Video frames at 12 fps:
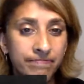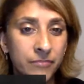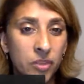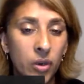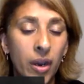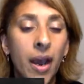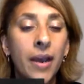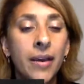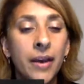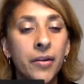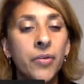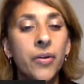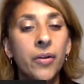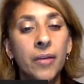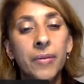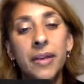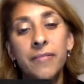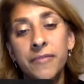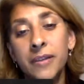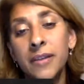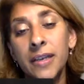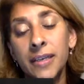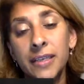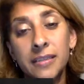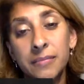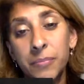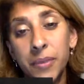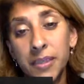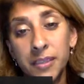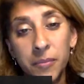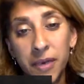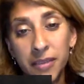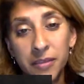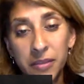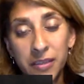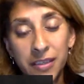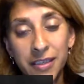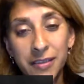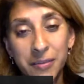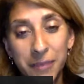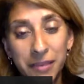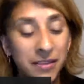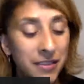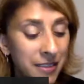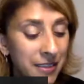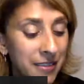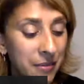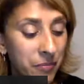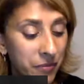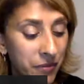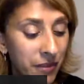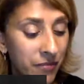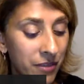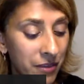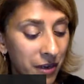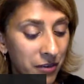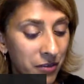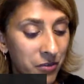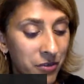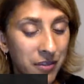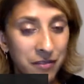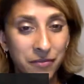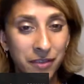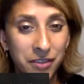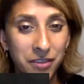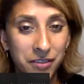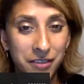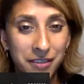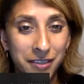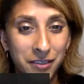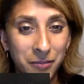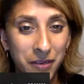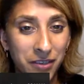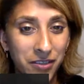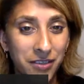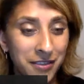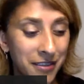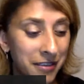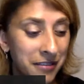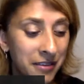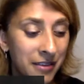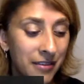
So I don't know. I mean, I feel like it's a possibility, especially because I believe the doctor was an infectious disease specialist, and